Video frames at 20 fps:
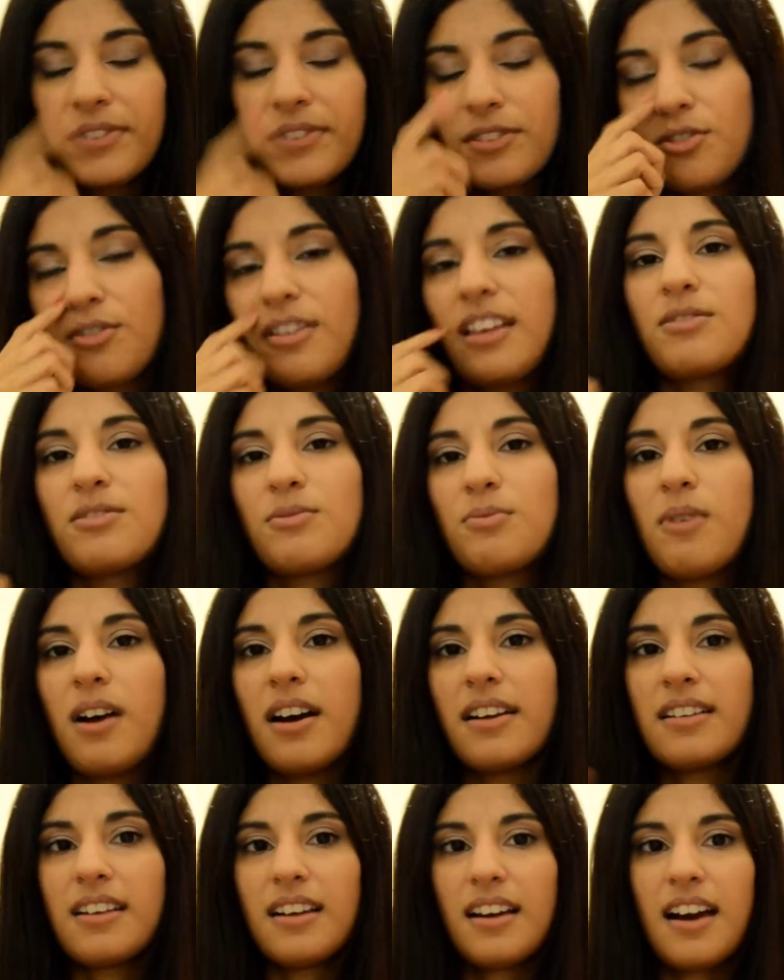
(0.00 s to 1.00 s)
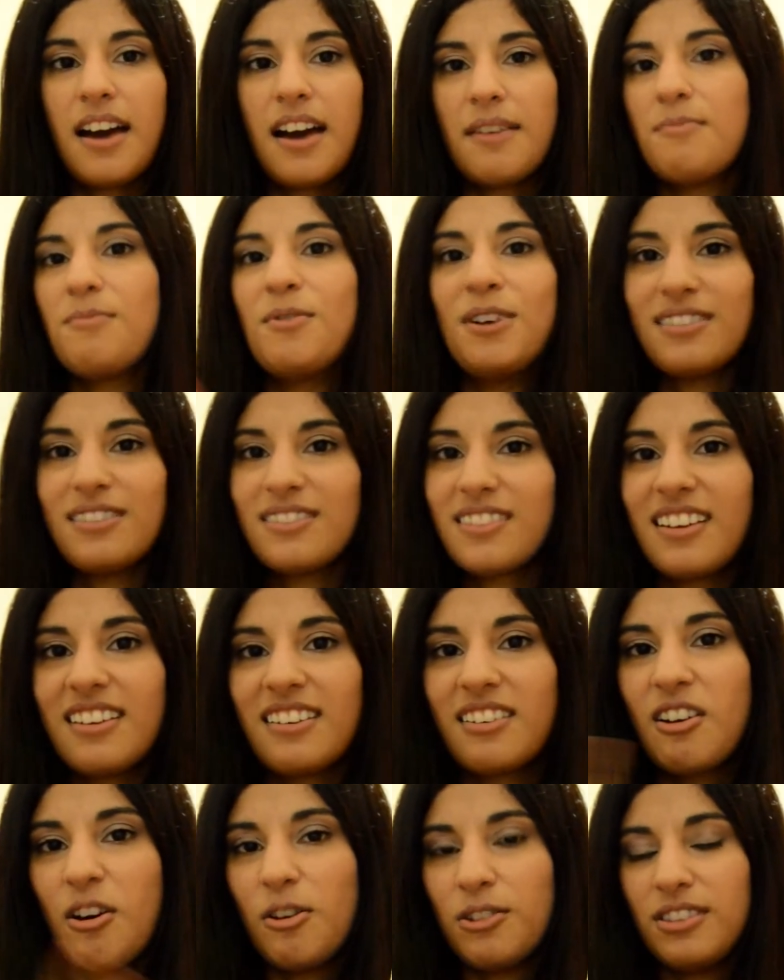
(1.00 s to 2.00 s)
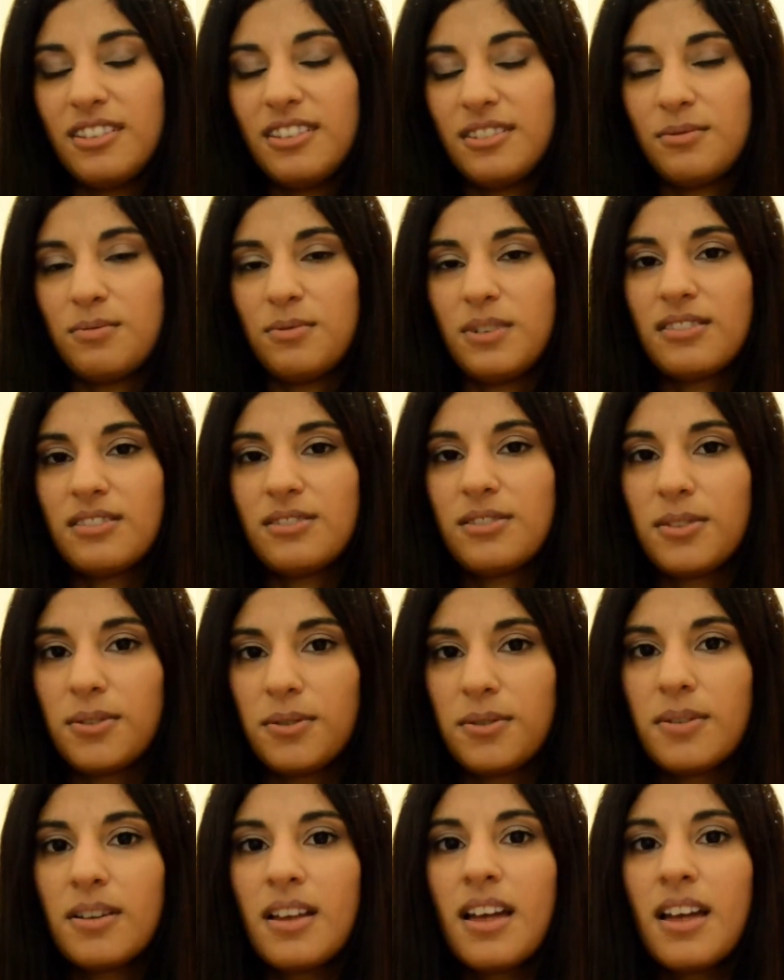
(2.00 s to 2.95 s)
so that's why I went and got this one too.